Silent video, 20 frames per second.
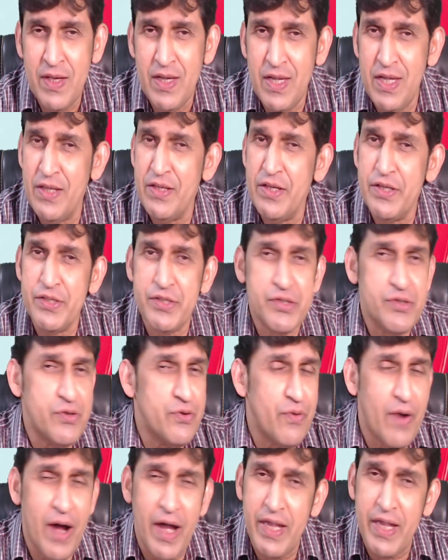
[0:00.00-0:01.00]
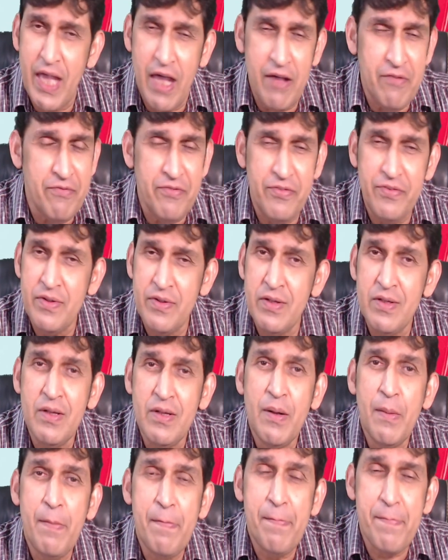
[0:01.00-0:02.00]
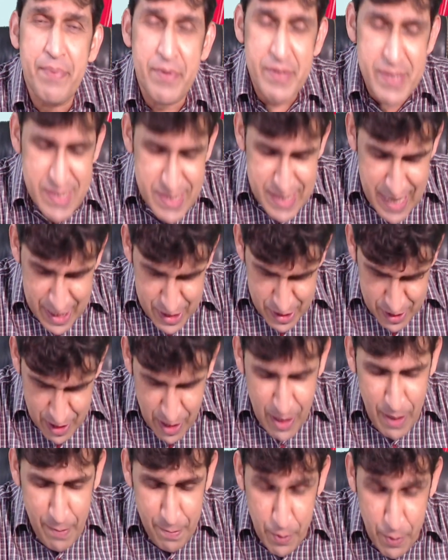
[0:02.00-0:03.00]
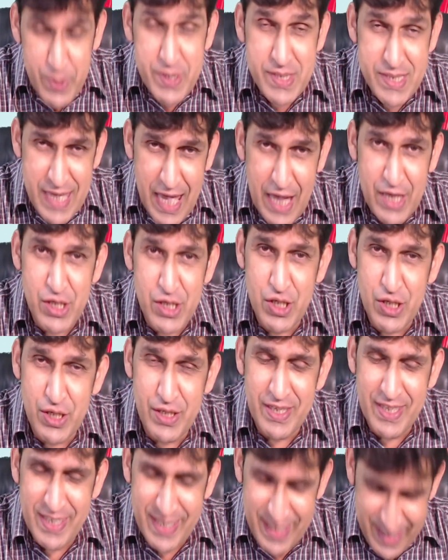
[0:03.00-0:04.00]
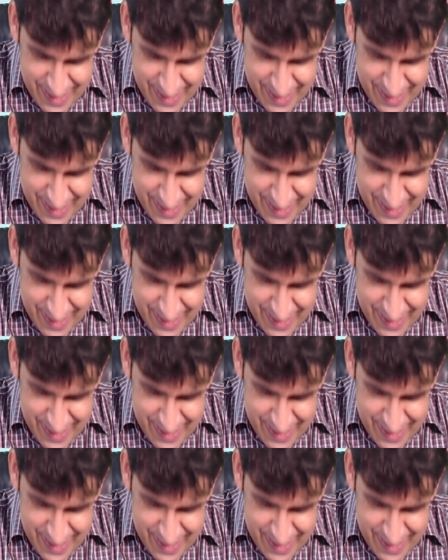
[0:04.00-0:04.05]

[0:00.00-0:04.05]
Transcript: in a triumphal procession